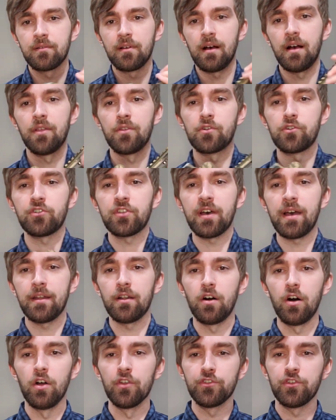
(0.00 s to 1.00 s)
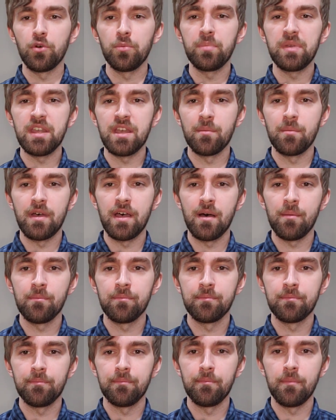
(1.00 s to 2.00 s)
Other side, also PMM
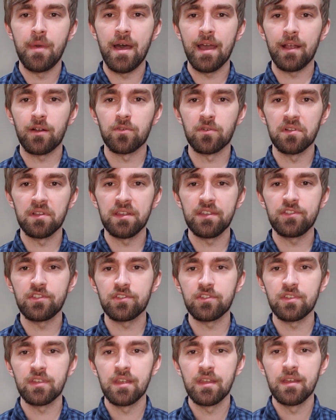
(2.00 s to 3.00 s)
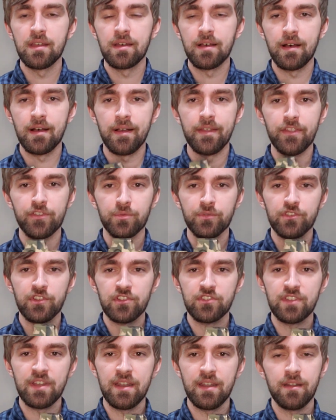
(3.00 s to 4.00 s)
mag release. This one's
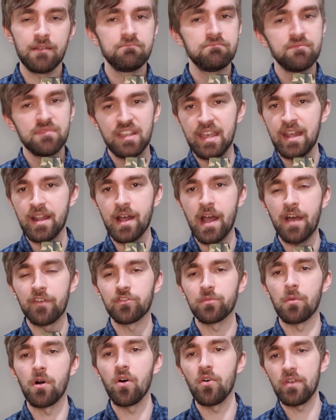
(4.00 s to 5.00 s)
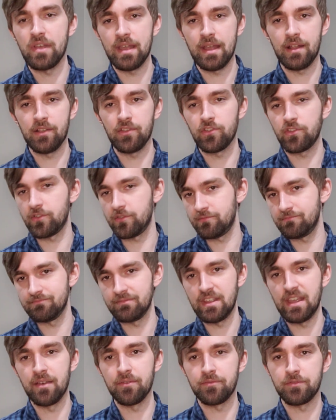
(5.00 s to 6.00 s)
extended. Again, I have small hands.
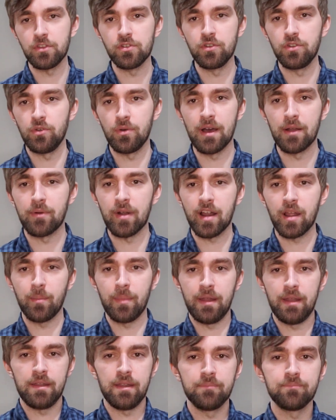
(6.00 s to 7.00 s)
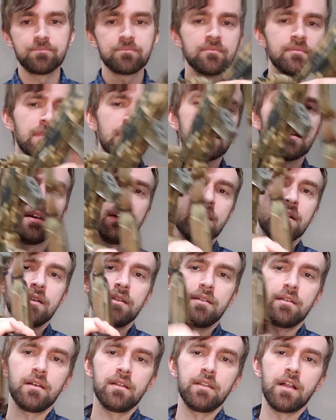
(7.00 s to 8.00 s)
If you do, I'd recommend it.
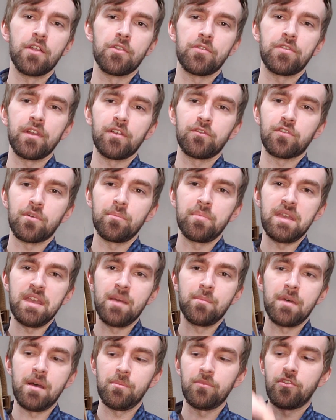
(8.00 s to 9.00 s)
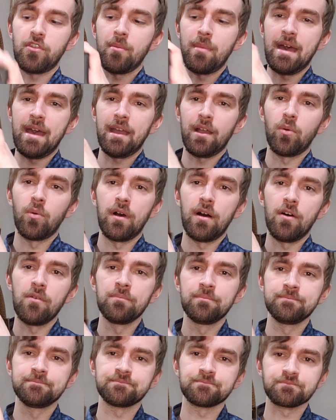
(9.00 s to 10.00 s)
Another thing from PMM is the mag well.
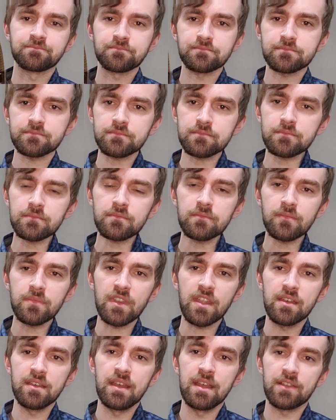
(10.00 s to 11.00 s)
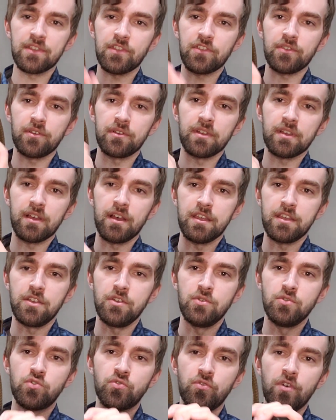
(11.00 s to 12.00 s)
It's a
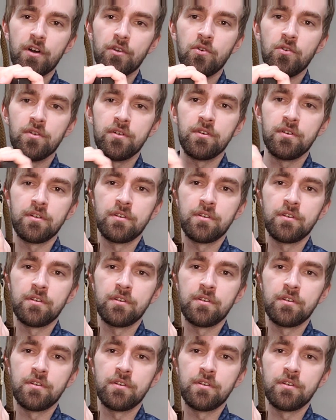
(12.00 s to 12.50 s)
huge funnel.